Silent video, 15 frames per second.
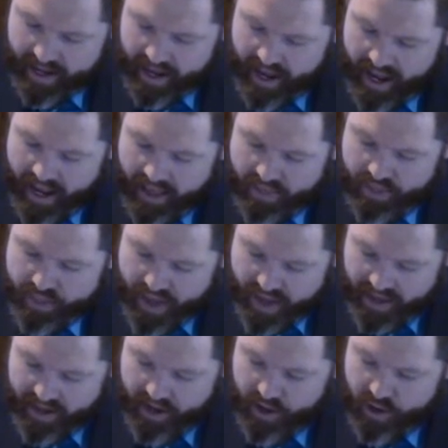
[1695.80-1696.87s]
and
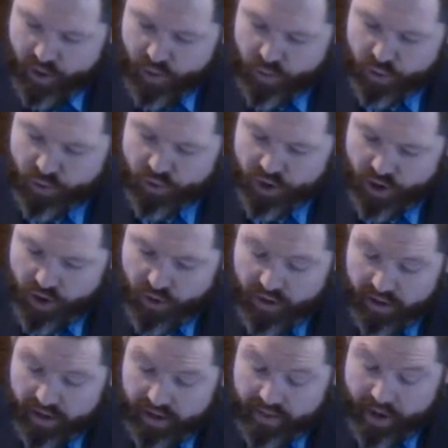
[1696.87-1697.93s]
they will
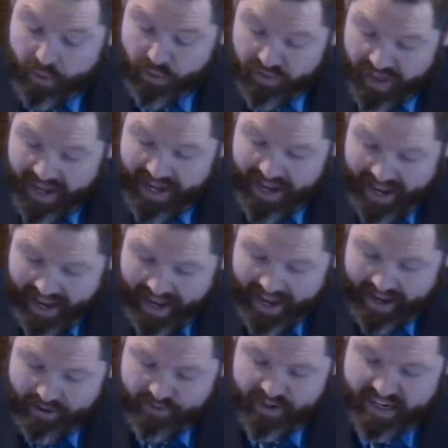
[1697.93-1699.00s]
know they will not
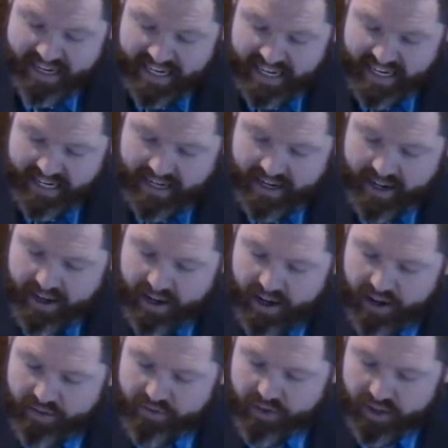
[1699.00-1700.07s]
have need
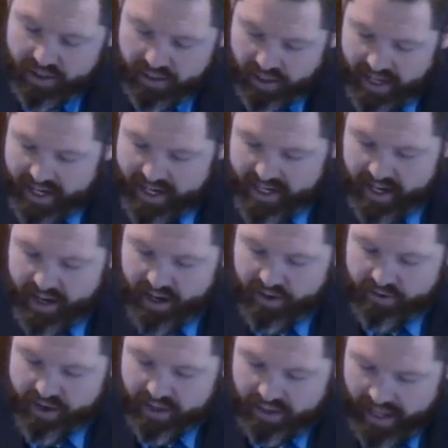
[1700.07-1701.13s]
of the light
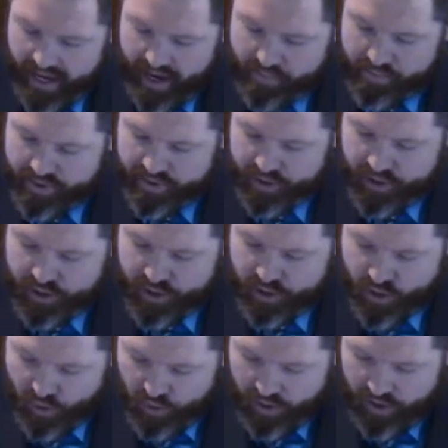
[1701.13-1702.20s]
of a lamp,
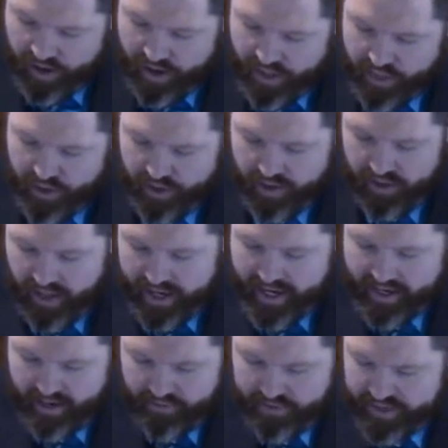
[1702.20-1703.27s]
nor the
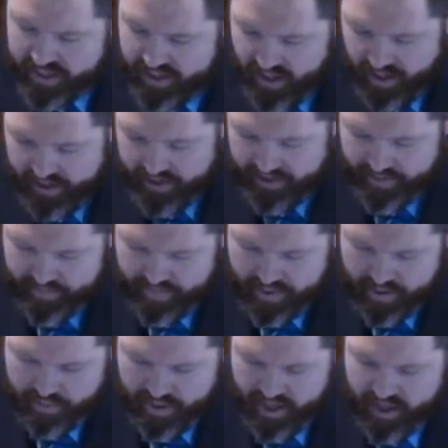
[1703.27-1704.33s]
light of the sun,
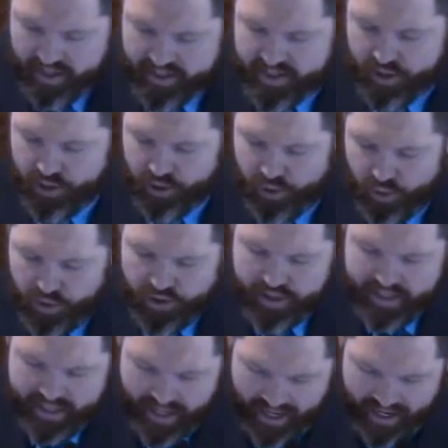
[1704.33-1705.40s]
because the
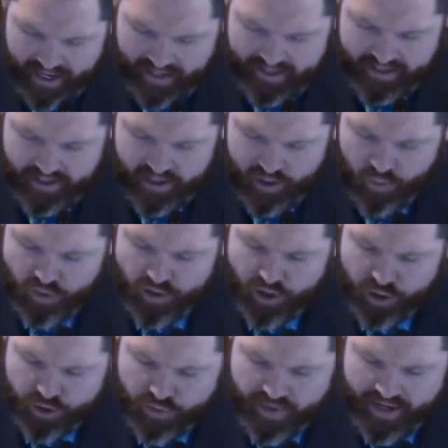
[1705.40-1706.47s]
Lord God will
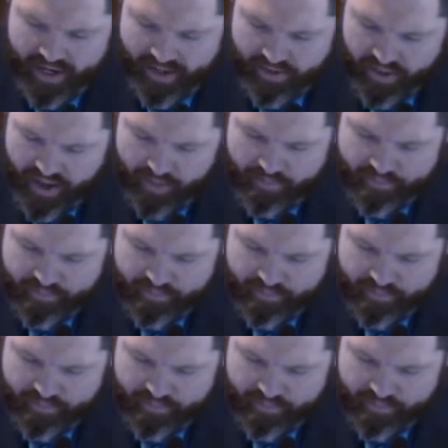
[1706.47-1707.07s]
illuminate them,